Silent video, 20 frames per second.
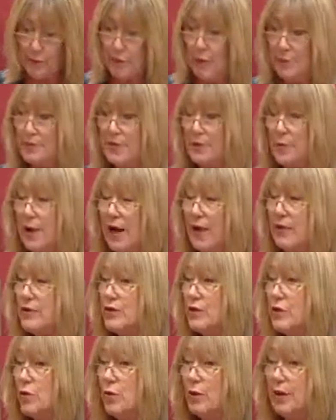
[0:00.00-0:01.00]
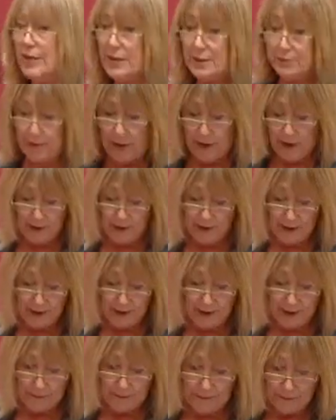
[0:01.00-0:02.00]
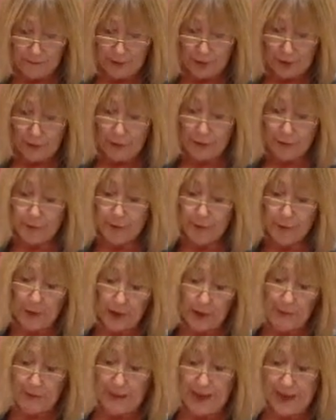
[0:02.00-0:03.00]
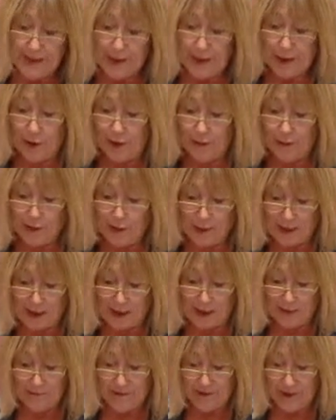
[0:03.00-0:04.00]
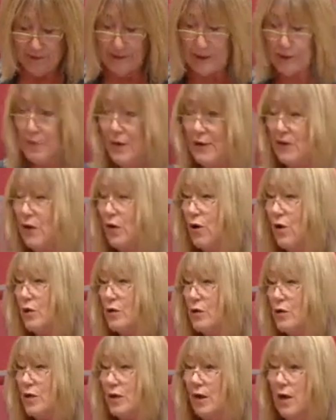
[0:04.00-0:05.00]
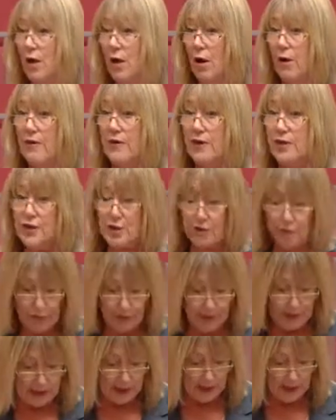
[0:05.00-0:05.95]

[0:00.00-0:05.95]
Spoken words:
it rips away the school kids bonus, which was put in place to help struggling families meet the cost of their children's